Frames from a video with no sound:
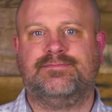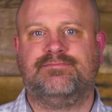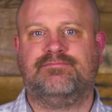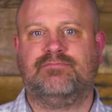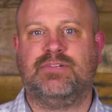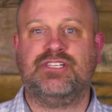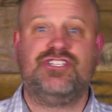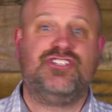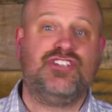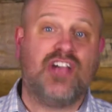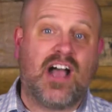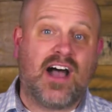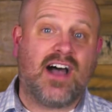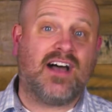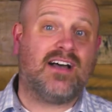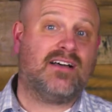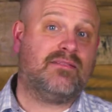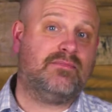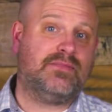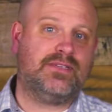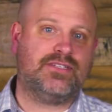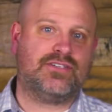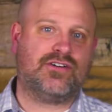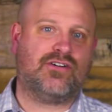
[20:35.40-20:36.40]
My
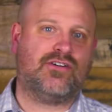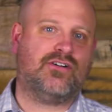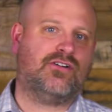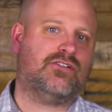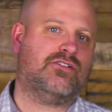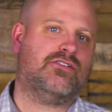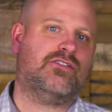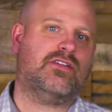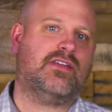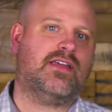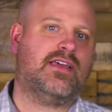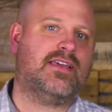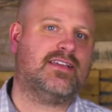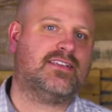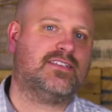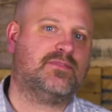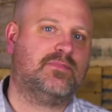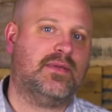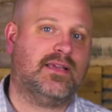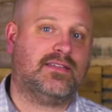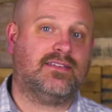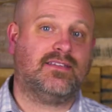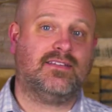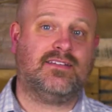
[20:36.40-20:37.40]
job is harder than I
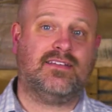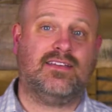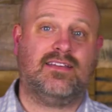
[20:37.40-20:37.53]
expected.